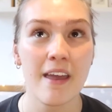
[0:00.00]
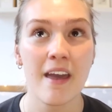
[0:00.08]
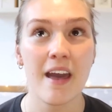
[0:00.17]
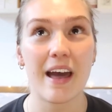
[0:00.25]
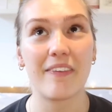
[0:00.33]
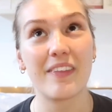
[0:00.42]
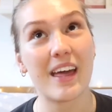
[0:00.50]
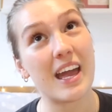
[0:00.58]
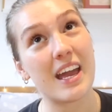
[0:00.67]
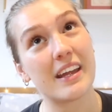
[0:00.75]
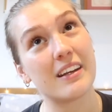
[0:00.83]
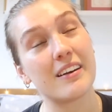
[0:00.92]
And
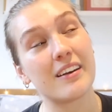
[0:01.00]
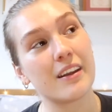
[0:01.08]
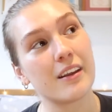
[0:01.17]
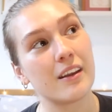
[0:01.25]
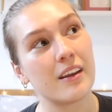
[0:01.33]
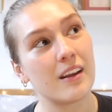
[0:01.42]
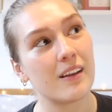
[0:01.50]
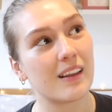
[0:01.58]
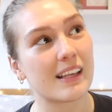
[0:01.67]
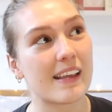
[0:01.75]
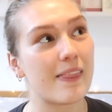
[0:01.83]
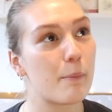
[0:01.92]
then like
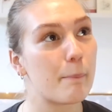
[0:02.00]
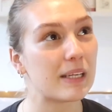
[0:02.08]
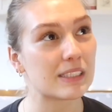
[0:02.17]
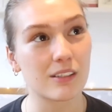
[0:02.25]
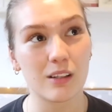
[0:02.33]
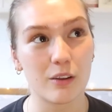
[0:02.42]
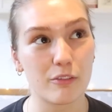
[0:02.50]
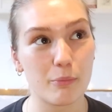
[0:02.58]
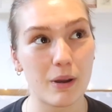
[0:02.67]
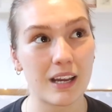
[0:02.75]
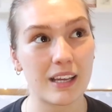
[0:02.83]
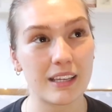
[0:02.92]
in the middle of
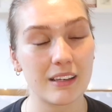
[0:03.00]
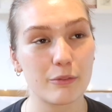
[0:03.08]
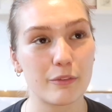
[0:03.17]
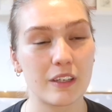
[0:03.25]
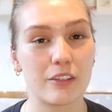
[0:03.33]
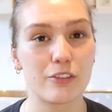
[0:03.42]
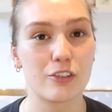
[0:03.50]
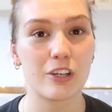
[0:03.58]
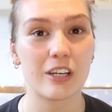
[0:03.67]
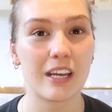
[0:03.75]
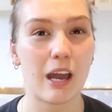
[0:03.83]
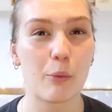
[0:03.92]
my fitness
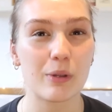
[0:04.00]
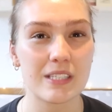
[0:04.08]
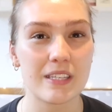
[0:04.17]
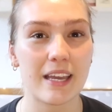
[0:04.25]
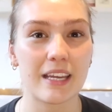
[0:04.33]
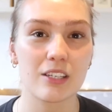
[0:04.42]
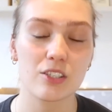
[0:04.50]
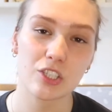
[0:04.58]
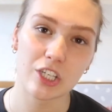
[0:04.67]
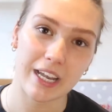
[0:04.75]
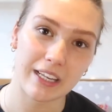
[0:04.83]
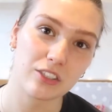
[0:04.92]
journey I would say it
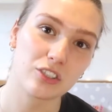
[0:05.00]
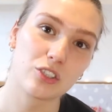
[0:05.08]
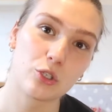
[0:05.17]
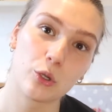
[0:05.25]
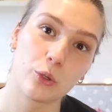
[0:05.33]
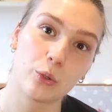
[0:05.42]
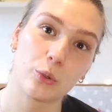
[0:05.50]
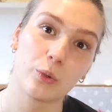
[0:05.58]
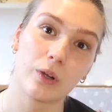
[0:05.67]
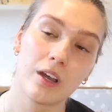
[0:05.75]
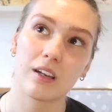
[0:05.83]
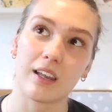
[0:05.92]
changed to
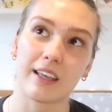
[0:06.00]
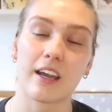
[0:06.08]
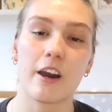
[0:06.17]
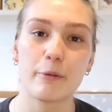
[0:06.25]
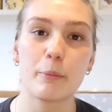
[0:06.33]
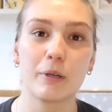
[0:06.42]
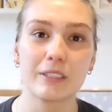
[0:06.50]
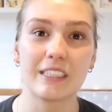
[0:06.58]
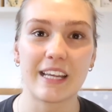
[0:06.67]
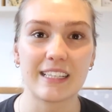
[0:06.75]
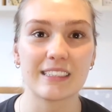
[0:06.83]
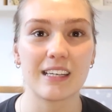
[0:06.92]
like upper body
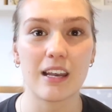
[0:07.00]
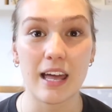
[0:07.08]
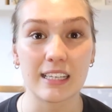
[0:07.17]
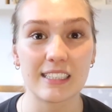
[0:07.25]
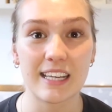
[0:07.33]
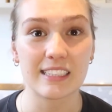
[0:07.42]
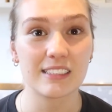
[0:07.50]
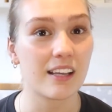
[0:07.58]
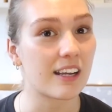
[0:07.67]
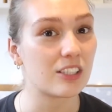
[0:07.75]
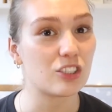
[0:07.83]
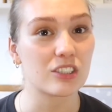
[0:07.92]
days and leg days like
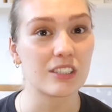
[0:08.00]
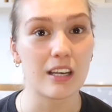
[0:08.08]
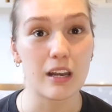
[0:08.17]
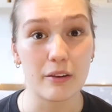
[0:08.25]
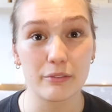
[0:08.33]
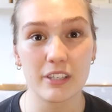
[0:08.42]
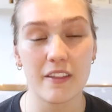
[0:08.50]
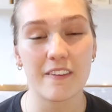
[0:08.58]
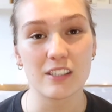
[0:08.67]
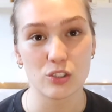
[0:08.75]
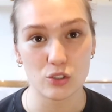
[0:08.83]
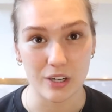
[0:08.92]
I just loved the
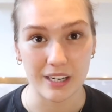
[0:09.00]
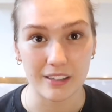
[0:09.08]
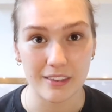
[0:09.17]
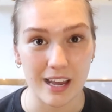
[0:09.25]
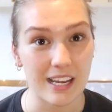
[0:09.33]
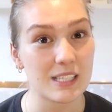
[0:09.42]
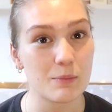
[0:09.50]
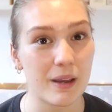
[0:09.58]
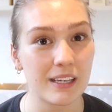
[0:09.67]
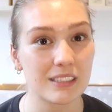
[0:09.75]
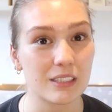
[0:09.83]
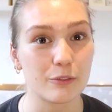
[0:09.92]
strength
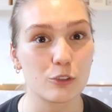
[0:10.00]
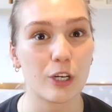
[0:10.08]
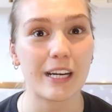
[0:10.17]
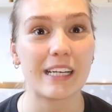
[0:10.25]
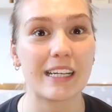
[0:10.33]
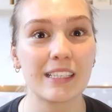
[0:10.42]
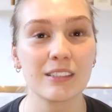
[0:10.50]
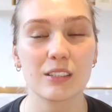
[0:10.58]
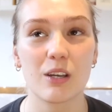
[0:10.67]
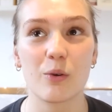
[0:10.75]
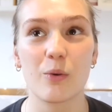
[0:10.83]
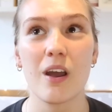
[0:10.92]
aspect of training
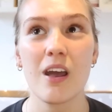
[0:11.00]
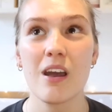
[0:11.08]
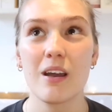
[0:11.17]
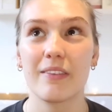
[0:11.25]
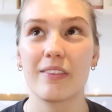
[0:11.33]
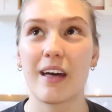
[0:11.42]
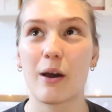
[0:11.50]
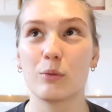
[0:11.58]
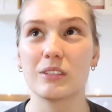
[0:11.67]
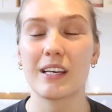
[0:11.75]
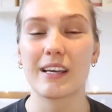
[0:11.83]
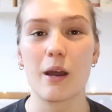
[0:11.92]
so that was
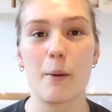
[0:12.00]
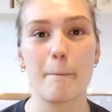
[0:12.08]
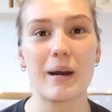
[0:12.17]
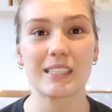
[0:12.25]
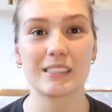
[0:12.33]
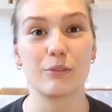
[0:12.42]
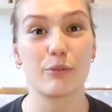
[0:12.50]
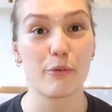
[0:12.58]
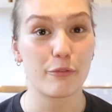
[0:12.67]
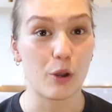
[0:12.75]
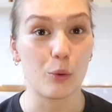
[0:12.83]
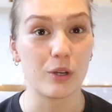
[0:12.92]
like a massive
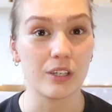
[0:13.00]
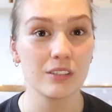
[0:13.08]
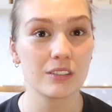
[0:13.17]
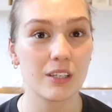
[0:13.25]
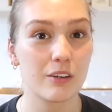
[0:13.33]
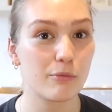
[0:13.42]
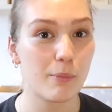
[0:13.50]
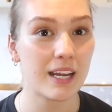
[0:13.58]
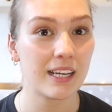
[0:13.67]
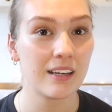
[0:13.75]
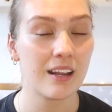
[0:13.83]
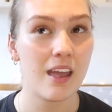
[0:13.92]
focus of
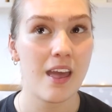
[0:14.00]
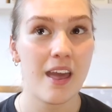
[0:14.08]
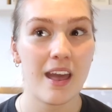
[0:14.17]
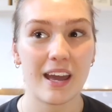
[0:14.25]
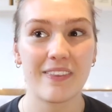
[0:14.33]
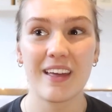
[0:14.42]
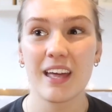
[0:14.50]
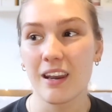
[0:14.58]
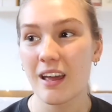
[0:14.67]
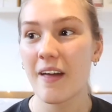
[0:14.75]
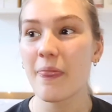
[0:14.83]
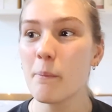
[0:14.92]
mine and then
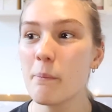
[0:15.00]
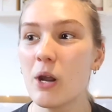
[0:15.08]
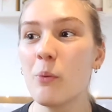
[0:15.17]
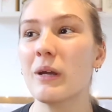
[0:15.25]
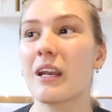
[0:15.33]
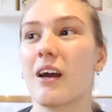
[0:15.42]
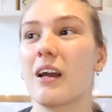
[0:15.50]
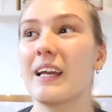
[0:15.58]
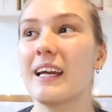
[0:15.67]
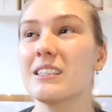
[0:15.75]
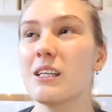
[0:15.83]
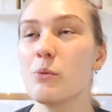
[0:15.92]
at the moment I guess
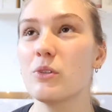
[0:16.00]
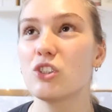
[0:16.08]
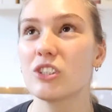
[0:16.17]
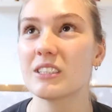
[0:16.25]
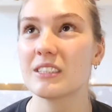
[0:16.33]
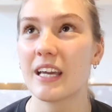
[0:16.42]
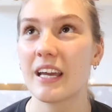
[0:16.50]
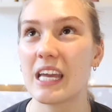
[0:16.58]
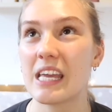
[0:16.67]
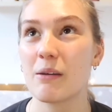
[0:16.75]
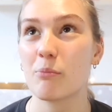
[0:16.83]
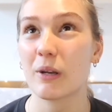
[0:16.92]
I would just
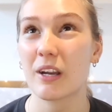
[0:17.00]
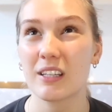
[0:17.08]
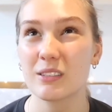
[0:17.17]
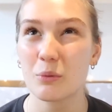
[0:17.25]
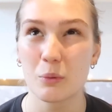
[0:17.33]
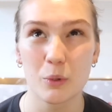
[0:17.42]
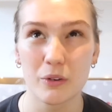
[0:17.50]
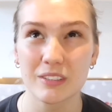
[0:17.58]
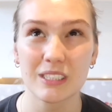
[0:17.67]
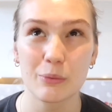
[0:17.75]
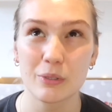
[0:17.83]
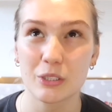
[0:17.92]
say because obviously
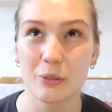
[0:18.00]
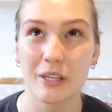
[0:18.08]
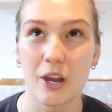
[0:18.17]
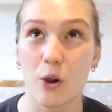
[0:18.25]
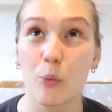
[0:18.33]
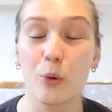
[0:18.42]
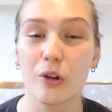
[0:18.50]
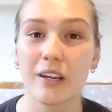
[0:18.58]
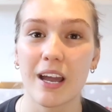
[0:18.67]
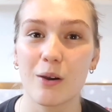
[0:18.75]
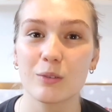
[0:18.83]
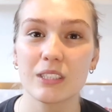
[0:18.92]
we're doing home
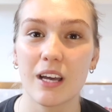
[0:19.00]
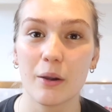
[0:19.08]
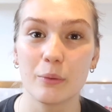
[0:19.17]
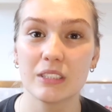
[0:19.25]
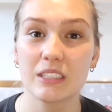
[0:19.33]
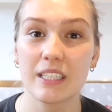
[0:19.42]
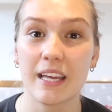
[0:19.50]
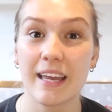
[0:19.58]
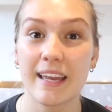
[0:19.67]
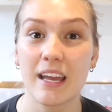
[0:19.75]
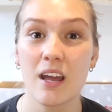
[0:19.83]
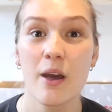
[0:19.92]
workouts I would
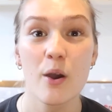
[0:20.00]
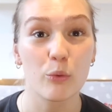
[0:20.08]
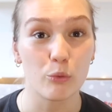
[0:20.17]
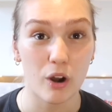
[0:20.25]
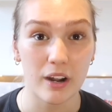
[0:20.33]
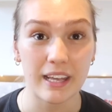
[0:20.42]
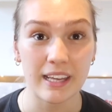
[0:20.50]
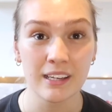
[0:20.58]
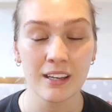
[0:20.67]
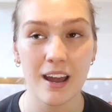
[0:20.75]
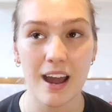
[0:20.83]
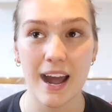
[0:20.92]
say running
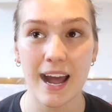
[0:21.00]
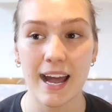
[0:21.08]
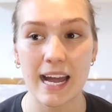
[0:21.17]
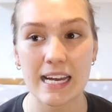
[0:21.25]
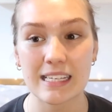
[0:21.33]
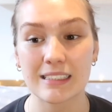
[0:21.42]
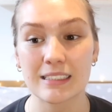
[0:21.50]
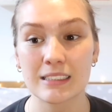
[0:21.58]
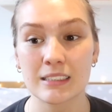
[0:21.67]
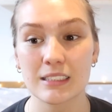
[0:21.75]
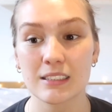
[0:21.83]
and